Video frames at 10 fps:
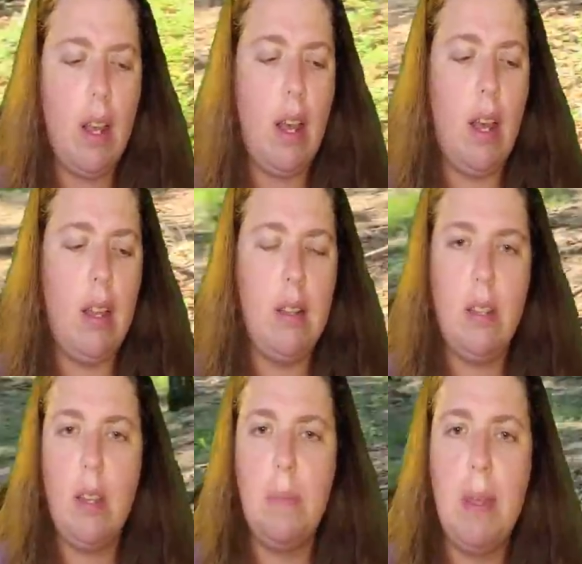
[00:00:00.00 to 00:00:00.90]

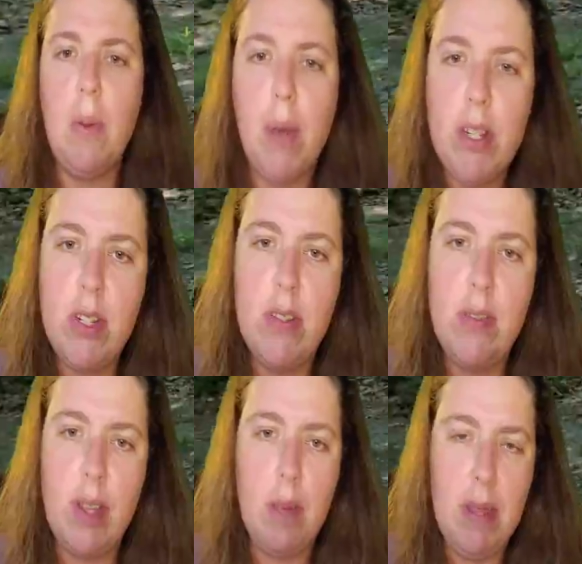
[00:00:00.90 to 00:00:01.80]
It could be
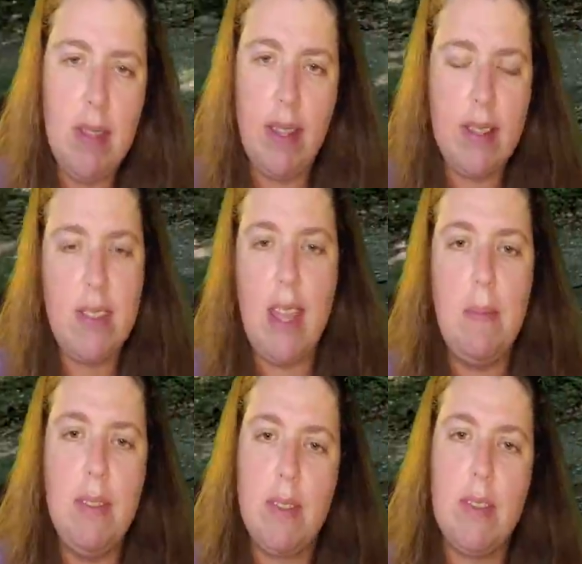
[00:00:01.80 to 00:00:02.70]
questions, it could be like
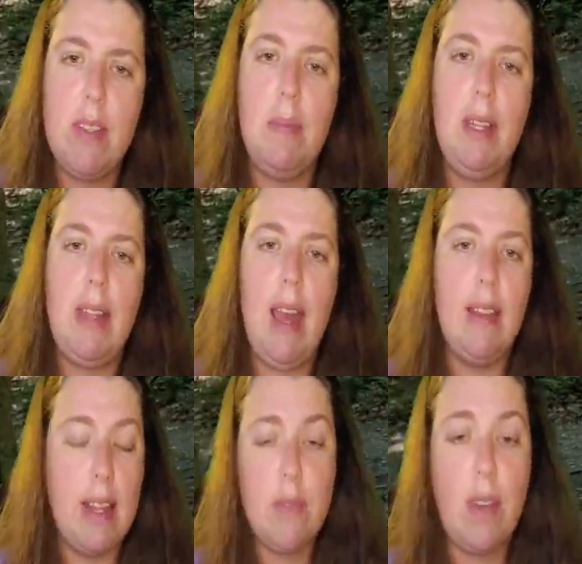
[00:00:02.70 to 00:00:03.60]
statements or something like that.
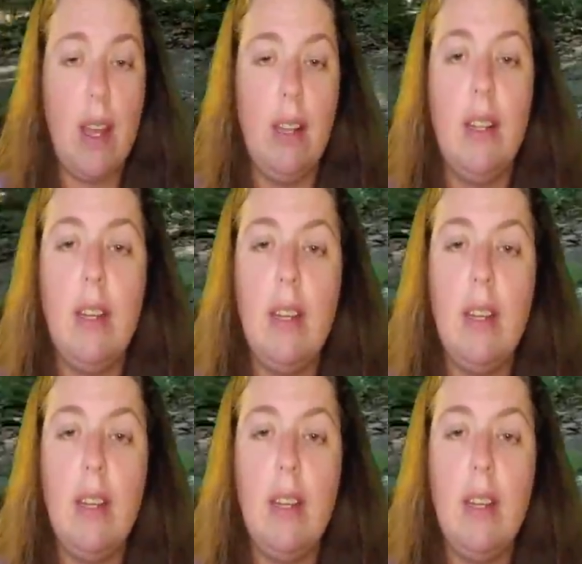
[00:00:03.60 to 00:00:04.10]
That's fine.